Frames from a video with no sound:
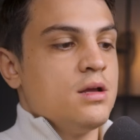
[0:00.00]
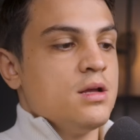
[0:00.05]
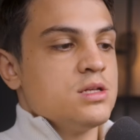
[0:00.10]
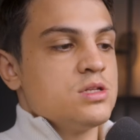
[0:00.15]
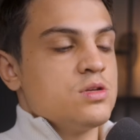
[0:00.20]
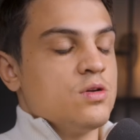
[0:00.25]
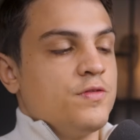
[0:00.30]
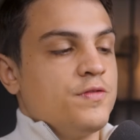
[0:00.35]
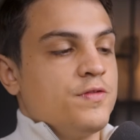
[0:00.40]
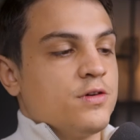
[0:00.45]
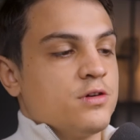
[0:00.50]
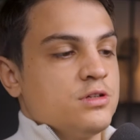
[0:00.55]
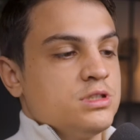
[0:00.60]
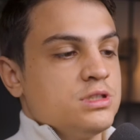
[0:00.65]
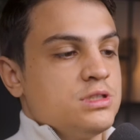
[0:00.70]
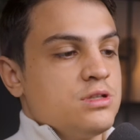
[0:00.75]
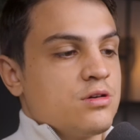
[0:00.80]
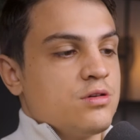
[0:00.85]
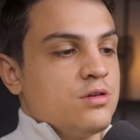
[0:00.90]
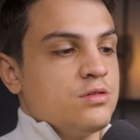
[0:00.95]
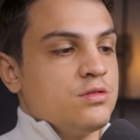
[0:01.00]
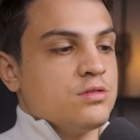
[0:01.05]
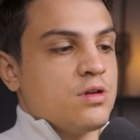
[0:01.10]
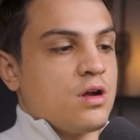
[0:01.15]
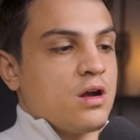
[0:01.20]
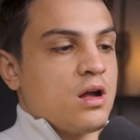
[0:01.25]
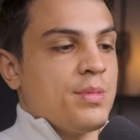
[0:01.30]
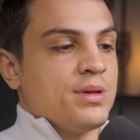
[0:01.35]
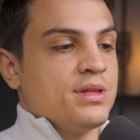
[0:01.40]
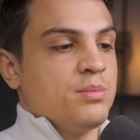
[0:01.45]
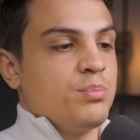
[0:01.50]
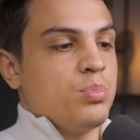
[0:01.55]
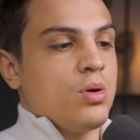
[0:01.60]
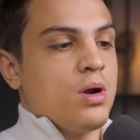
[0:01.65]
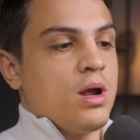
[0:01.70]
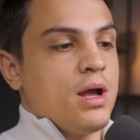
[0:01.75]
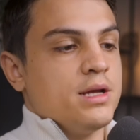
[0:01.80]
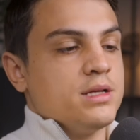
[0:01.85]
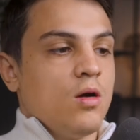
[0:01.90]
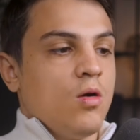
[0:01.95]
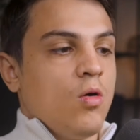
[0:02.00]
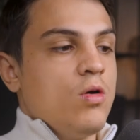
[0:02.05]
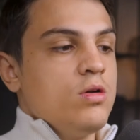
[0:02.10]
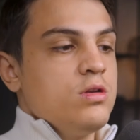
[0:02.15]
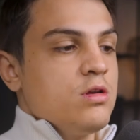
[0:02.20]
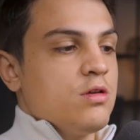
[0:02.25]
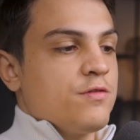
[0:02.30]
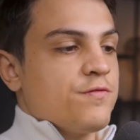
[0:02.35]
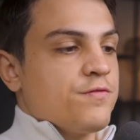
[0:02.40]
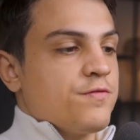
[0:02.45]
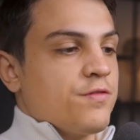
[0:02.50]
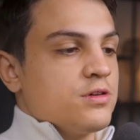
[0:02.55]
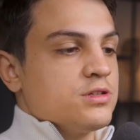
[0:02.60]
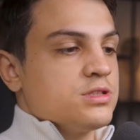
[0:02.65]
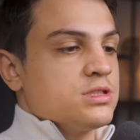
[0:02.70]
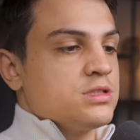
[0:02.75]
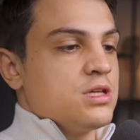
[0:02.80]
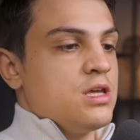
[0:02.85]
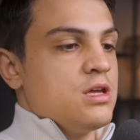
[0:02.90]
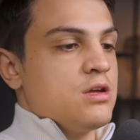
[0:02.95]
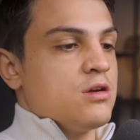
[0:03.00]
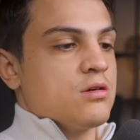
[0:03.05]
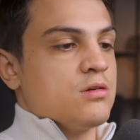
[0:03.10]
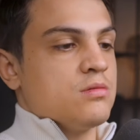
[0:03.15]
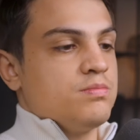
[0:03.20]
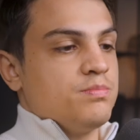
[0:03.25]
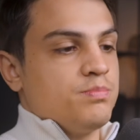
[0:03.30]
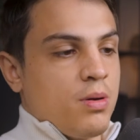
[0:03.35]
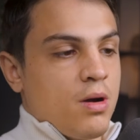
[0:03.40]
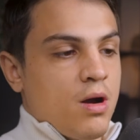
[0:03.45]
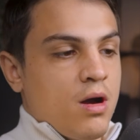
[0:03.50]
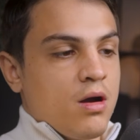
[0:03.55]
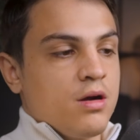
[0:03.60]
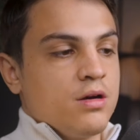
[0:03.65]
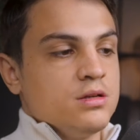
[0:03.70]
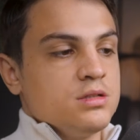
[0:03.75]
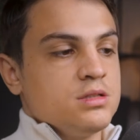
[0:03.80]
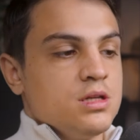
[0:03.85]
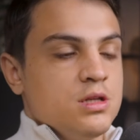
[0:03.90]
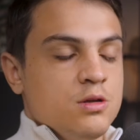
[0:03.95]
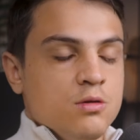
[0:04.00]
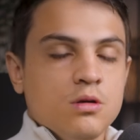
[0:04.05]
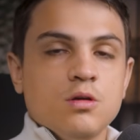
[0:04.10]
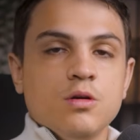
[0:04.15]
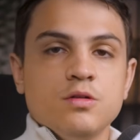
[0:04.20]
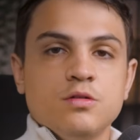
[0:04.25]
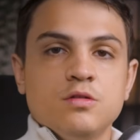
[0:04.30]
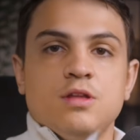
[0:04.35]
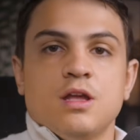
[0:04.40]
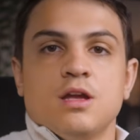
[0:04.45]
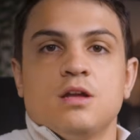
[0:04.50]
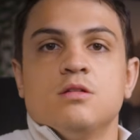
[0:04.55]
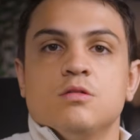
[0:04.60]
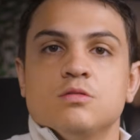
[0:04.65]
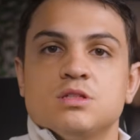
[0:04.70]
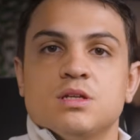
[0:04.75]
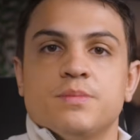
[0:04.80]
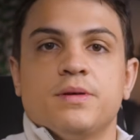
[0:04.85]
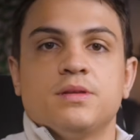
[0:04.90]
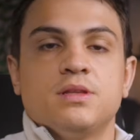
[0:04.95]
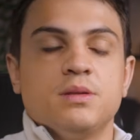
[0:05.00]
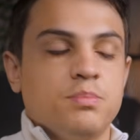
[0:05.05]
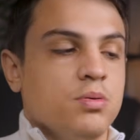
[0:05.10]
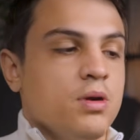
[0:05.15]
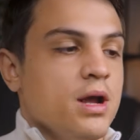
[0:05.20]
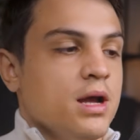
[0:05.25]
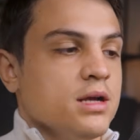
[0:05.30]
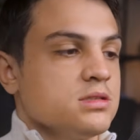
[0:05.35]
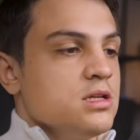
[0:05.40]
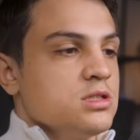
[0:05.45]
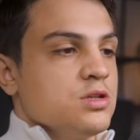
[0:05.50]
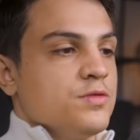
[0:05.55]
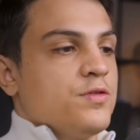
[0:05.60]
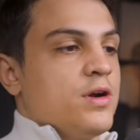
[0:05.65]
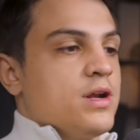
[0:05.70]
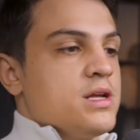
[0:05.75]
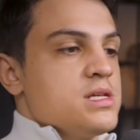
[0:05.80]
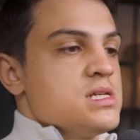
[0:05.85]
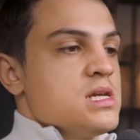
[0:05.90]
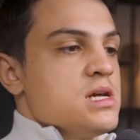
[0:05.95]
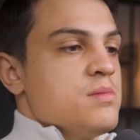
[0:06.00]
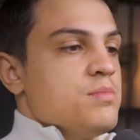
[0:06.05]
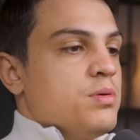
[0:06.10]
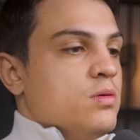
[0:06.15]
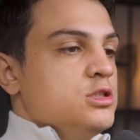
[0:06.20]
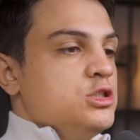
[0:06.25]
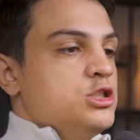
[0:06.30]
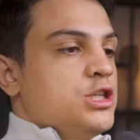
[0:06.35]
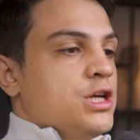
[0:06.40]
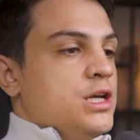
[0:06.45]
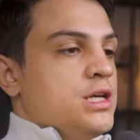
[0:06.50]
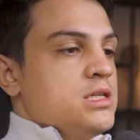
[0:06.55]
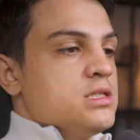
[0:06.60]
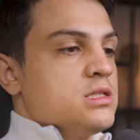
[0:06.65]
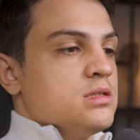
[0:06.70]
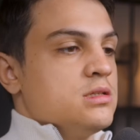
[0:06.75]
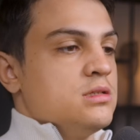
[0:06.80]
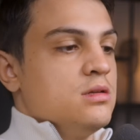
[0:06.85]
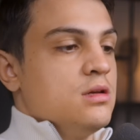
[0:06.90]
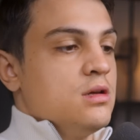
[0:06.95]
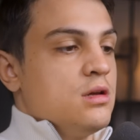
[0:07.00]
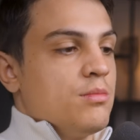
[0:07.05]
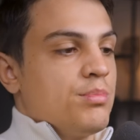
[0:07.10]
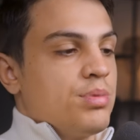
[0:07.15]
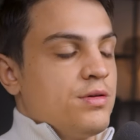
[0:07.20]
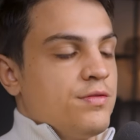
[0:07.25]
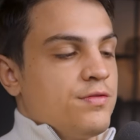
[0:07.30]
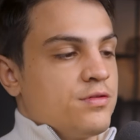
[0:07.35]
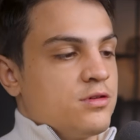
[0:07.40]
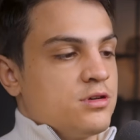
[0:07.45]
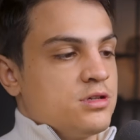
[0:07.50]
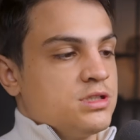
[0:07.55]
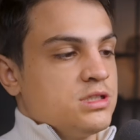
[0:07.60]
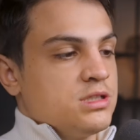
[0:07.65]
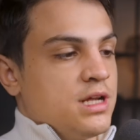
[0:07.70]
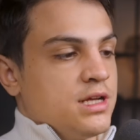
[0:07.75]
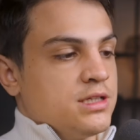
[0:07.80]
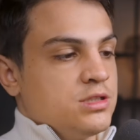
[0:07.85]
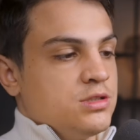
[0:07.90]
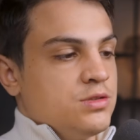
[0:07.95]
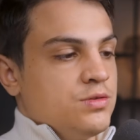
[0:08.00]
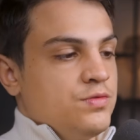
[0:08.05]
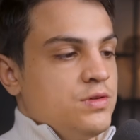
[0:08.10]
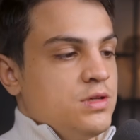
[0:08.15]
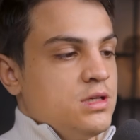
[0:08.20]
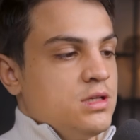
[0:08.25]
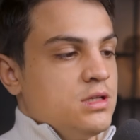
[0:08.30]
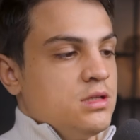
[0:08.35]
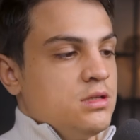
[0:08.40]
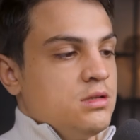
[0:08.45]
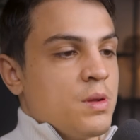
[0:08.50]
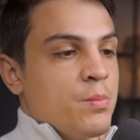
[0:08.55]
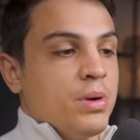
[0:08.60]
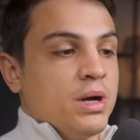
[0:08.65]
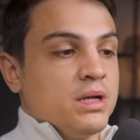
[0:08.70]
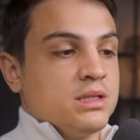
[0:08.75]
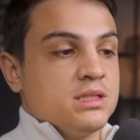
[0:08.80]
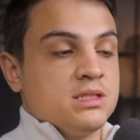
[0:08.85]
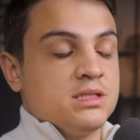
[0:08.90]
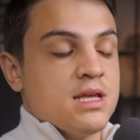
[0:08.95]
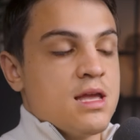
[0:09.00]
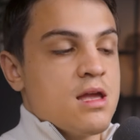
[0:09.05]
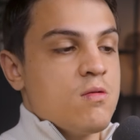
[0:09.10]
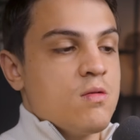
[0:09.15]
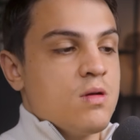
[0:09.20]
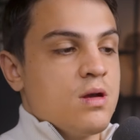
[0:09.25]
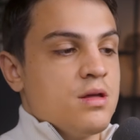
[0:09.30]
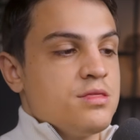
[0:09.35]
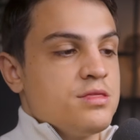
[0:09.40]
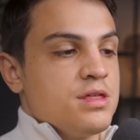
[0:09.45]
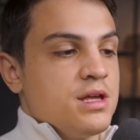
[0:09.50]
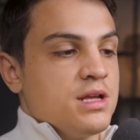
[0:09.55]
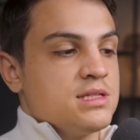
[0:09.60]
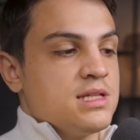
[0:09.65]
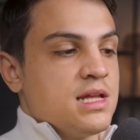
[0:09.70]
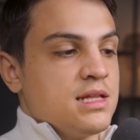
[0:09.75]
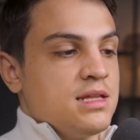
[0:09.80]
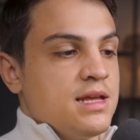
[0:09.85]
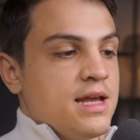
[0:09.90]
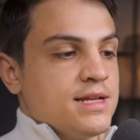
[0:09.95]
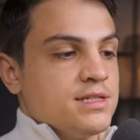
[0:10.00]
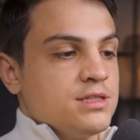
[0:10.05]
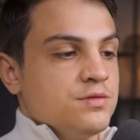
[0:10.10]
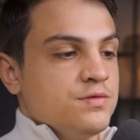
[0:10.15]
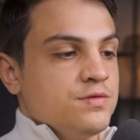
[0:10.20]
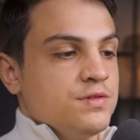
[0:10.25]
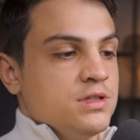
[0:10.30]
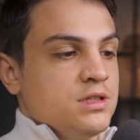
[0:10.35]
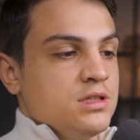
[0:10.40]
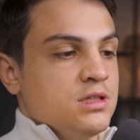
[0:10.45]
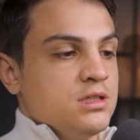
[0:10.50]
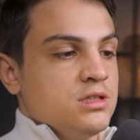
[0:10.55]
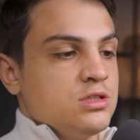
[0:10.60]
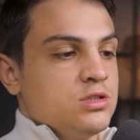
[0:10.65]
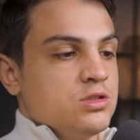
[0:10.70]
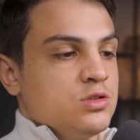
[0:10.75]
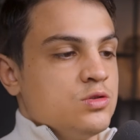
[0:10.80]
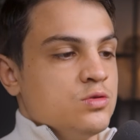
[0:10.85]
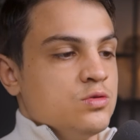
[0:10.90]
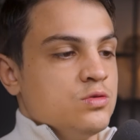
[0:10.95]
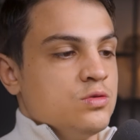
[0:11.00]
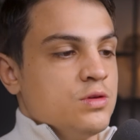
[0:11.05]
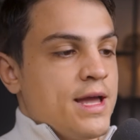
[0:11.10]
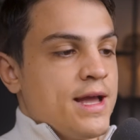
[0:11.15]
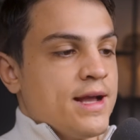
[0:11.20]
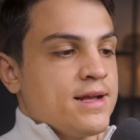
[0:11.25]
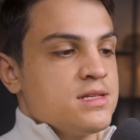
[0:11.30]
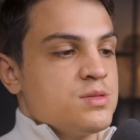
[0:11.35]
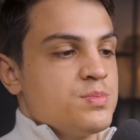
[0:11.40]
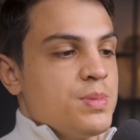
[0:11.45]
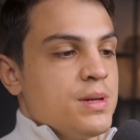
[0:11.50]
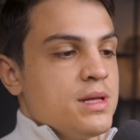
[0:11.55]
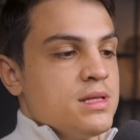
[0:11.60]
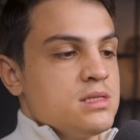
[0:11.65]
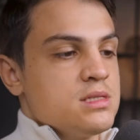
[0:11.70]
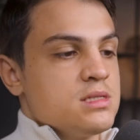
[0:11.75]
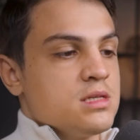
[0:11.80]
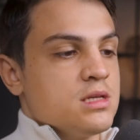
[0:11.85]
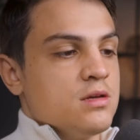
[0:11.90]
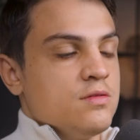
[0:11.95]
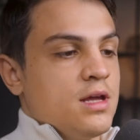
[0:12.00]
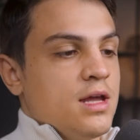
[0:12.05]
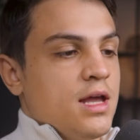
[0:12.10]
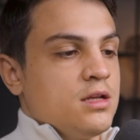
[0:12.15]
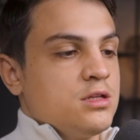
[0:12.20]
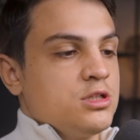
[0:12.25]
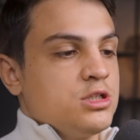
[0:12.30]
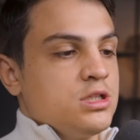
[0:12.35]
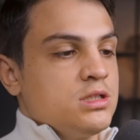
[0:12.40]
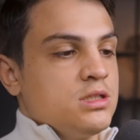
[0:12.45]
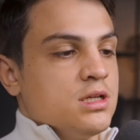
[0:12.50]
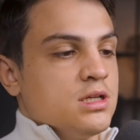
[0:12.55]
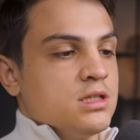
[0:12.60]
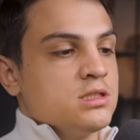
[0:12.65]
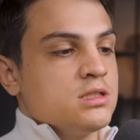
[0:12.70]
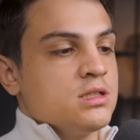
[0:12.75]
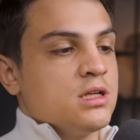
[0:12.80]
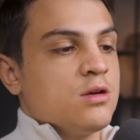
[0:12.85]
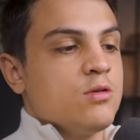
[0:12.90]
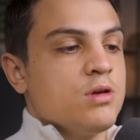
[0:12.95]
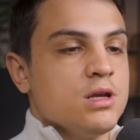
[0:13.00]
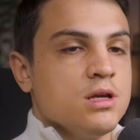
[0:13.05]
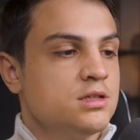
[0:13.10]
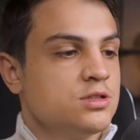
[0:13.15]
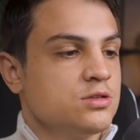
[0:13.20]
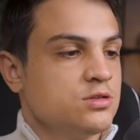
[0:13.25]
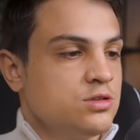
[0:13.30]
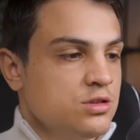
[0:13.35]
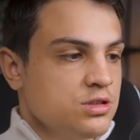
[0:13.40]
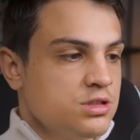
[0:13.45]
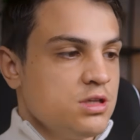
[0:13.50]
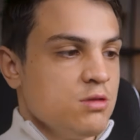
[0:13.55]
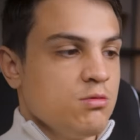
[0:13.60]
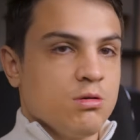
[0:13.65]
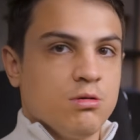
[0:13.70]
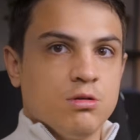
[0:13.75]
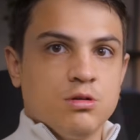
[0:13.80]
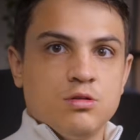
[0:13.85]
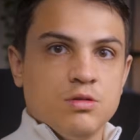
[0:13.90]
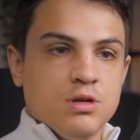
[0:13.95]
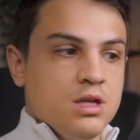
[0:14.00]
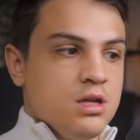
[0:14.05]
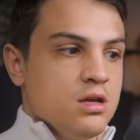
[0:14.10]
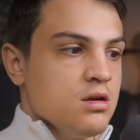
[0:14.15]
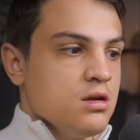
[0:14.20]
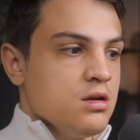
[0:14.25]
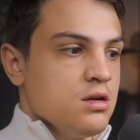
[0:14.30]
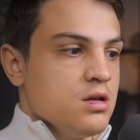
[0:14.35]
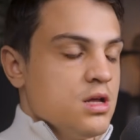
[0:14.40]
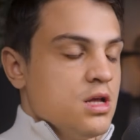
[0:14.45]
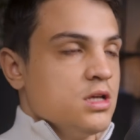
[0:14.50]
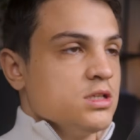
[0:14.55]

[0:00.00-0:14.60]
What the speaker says: So first, they're going to talk about the price. On your first here part, you're going to take notes about the price. So for example, Jason prefers an SUV, but Sarah thinks that the SUV is too expensive and she doesn't agree. So do you see what we're doing here?